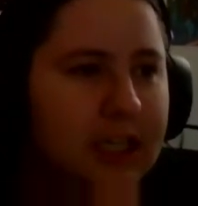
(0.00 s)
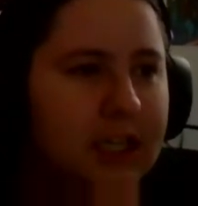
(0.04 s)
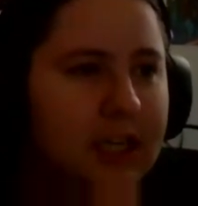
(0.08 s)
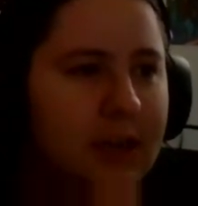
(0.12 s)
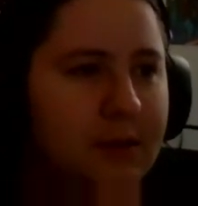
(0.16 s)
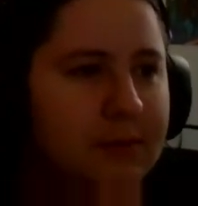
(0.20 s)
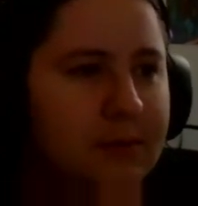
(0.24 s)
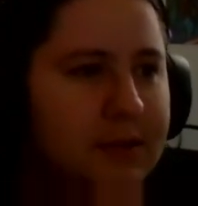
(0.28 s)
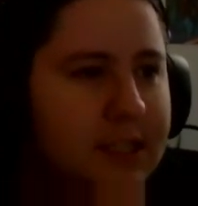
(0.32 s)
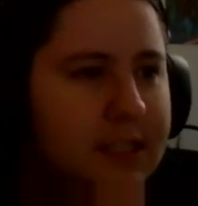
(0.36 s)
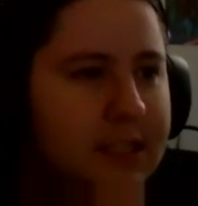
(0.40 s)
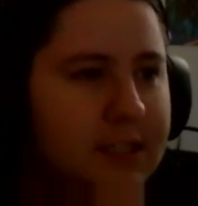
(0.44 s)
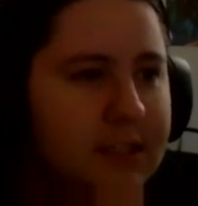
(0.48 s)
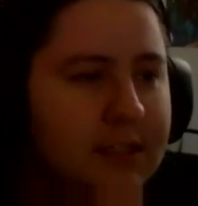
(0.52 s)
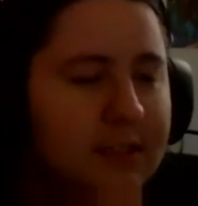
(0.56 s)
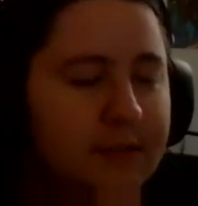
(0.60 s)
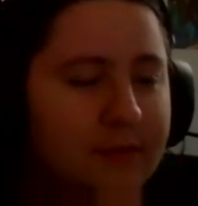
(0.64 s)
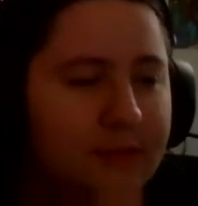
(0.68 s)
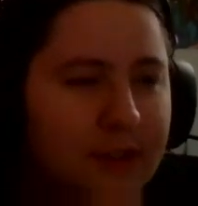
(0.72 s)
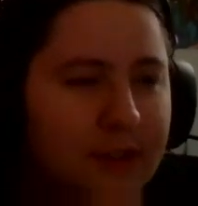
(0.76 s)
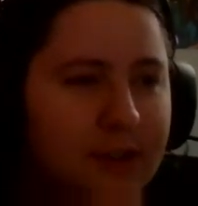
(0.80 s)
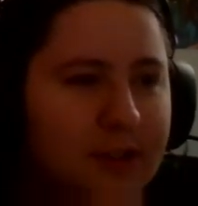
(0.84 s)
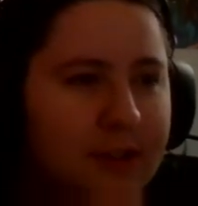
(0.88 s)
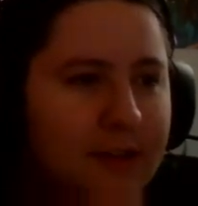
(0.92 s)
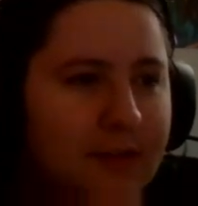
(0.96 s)
And I was
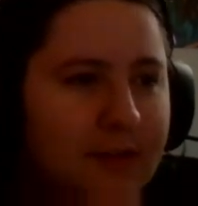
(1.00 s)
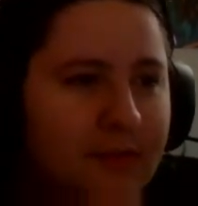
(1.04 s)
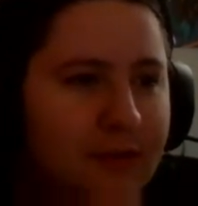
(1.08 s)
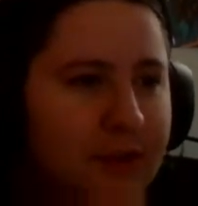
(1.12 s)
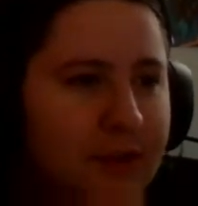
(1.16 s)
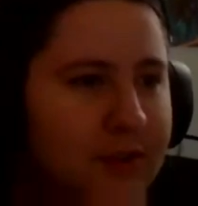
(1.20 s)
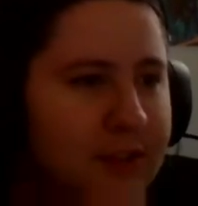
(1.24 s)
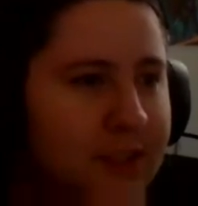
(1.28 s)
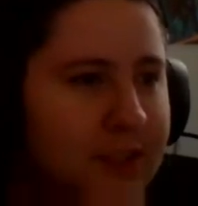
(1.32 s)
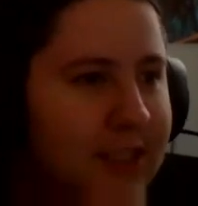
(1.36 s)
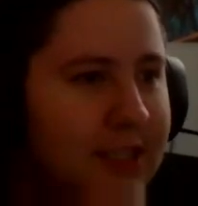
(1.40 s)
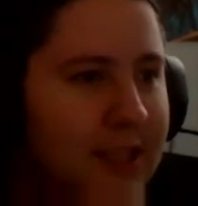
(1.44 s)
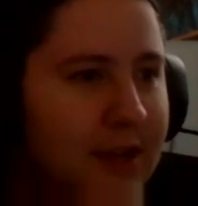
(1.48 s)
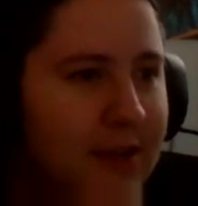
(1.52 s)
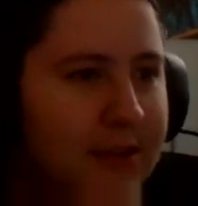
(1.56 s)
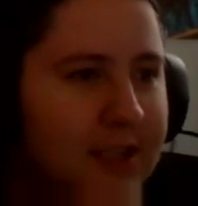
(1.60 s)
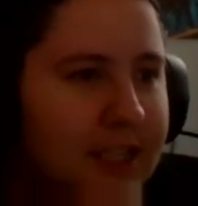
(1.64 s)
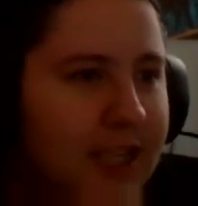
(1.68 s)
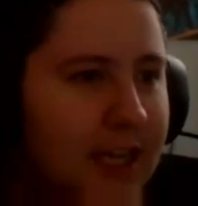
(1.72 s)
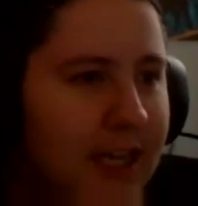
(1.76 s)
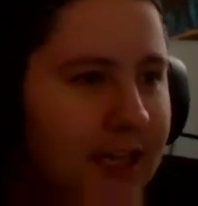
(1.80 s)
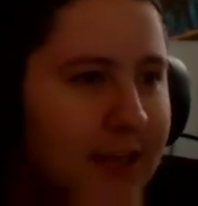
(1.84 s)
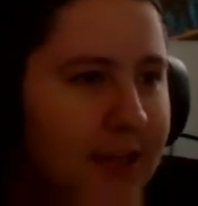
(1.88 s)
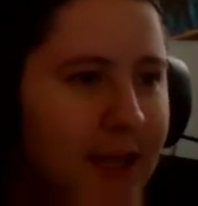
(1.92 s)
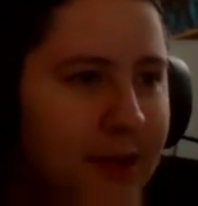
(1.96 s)
very confused because I was
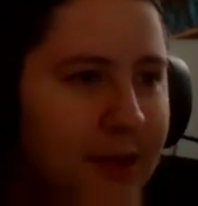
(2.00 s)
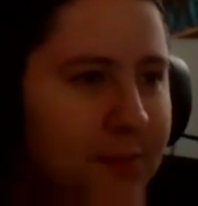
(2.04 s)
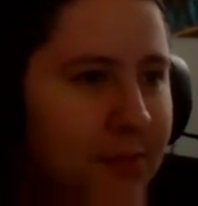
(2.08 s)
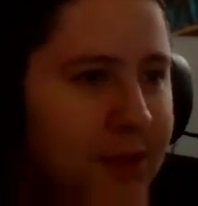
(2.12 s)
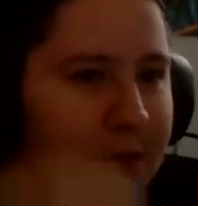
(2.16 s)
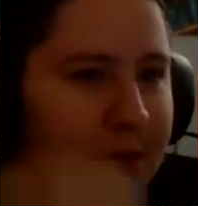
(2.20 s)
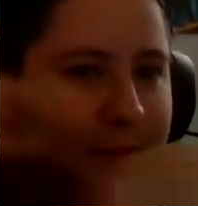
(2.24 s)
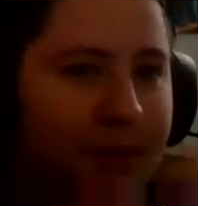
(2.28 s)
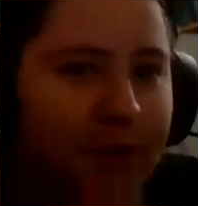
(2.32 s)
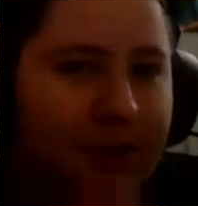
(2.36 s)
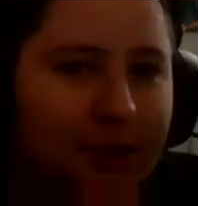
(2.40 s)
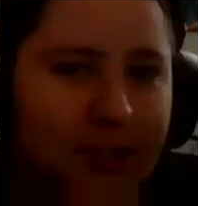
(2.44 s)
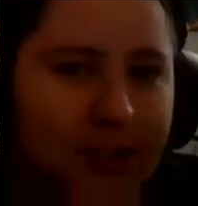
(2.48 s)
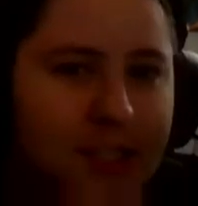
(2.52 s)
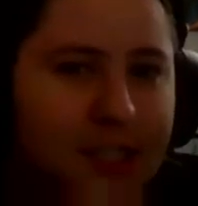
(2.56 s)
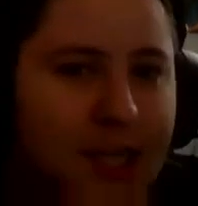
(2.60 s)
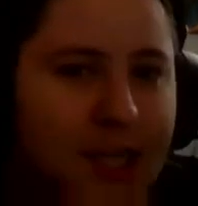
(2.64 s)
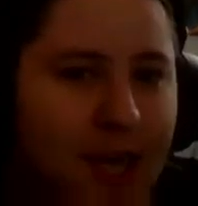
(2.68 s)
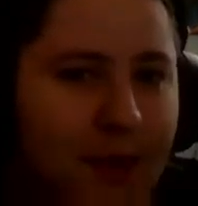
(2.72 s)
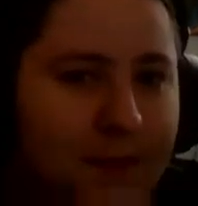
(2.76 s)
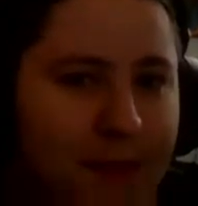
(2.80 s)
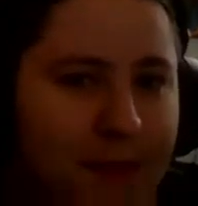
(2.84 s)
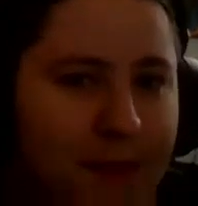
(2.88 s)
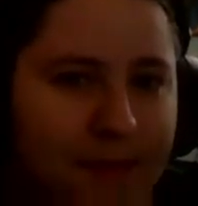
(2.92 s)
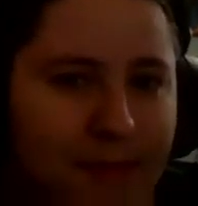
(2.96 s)
like, I pretty much just
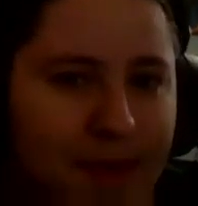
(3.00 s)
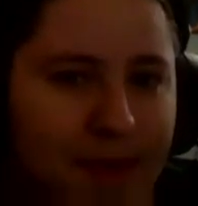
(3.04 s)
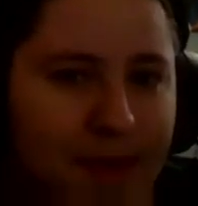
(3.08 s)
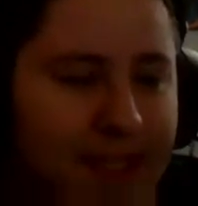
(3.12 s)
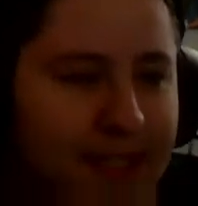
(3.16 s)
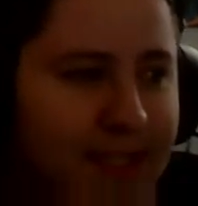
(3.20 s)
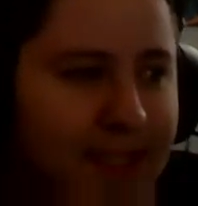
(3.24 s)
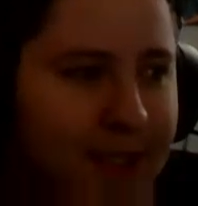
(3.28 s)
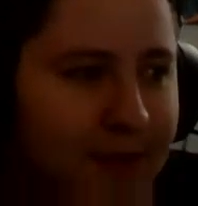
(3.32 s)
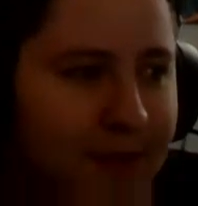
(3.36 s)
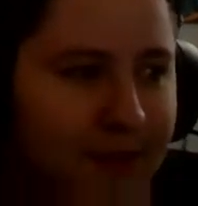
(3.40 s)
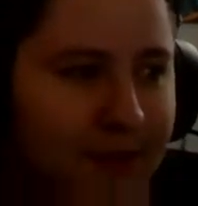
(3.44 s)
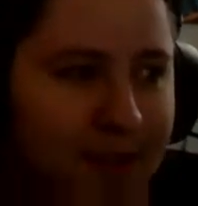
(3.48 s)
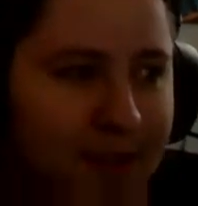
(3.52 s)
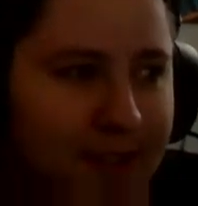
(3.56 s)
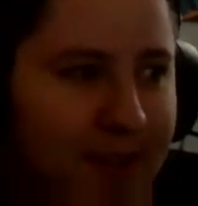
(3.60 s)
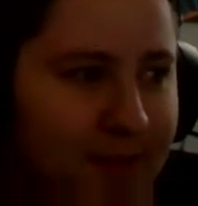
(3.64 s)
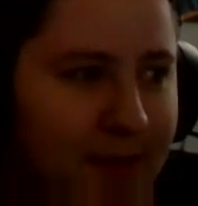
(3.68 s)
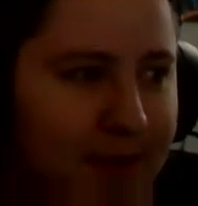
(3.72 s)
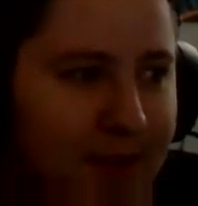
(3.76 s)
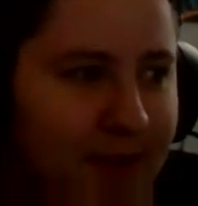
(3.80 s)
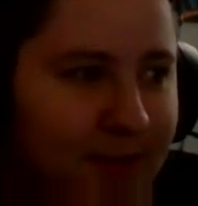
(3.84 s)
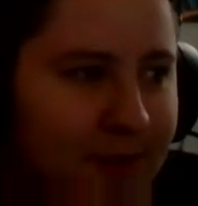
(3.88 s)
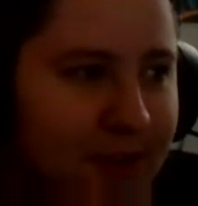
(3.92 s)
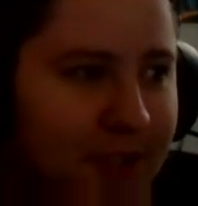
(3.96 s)
copy and pasted over
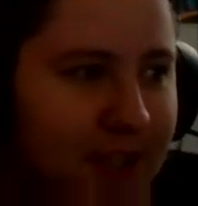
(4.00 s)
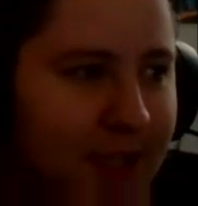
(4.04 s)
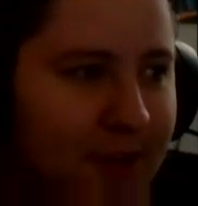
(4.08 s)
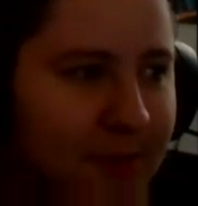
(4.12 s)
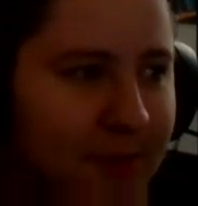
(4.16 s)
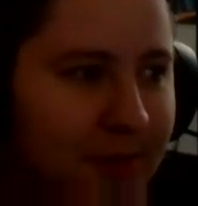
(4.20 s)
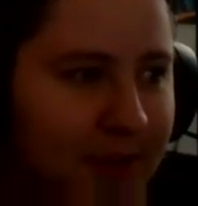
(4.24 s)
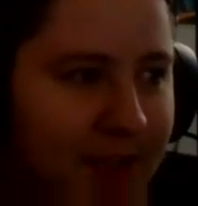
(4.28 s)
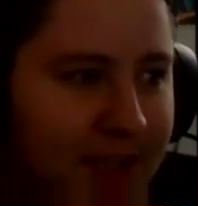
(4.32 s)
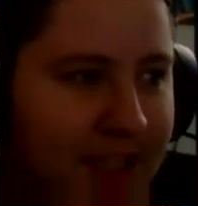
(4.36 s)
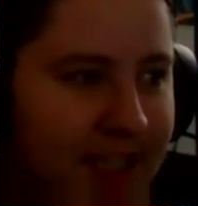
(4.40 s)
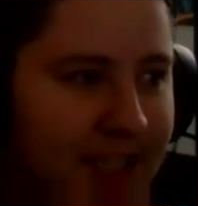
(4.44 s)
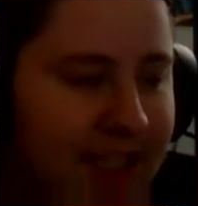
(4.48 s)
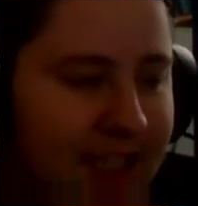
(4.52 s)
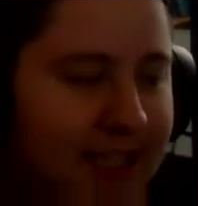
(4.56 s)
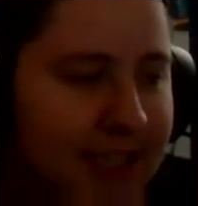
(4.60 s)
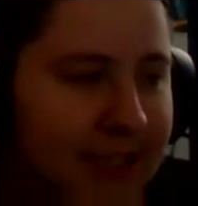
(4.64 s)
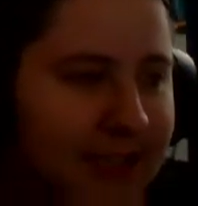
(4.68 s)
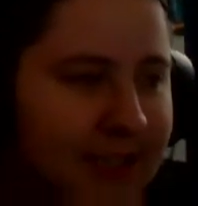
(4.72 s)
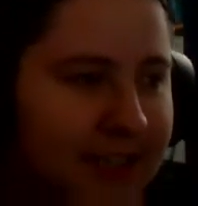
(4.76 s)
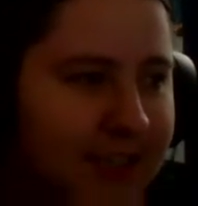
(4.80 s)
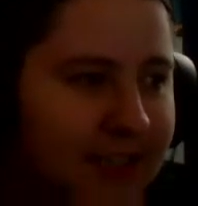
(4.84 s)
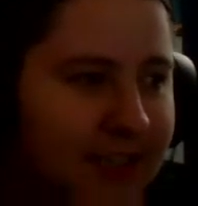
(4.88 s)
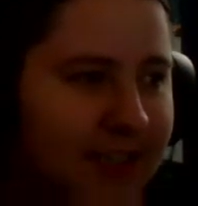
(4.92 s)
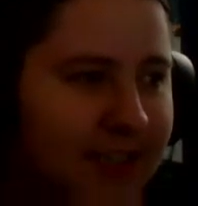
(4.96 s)
some other jQuery that
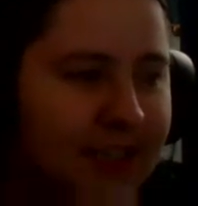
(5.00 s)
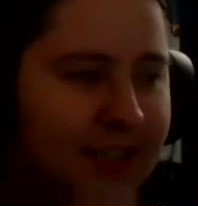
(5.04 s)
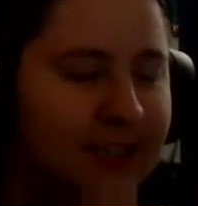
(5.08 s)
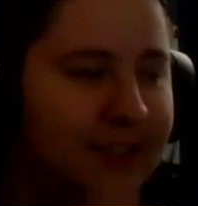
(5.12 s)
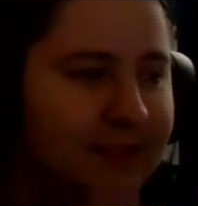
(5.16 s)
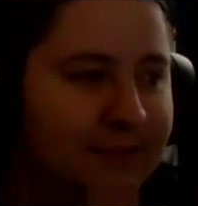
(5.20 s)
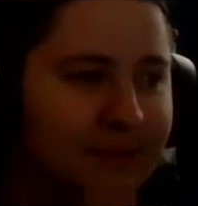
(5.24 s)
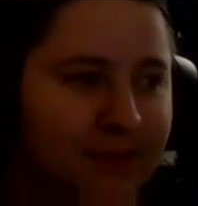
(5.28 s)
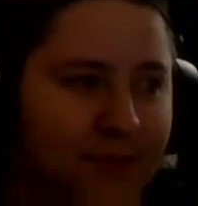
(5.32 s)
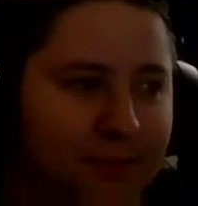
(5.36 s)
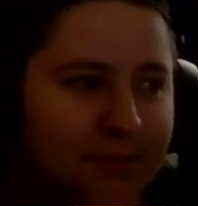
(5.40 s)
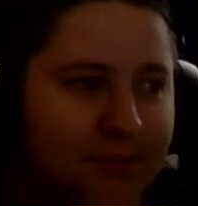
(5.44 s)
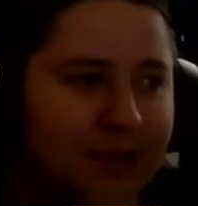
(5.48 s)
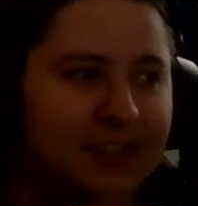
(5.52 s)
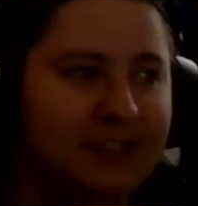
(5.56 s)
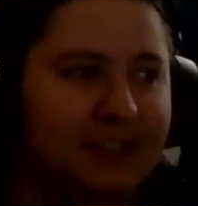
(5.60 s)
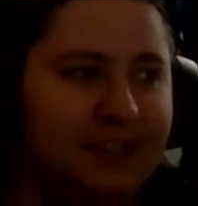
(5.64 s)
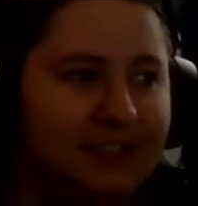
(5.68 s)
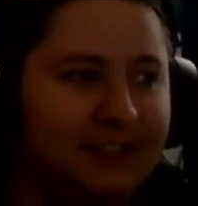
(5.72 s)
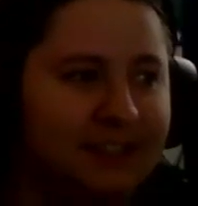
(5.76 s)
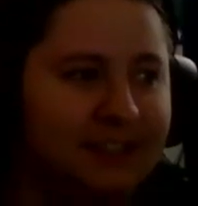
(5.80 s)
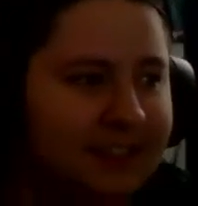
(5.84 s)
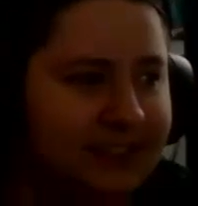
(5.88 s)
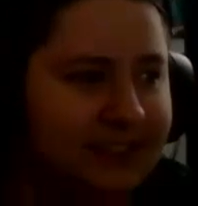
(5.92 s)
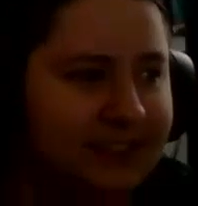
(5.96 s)
had a different button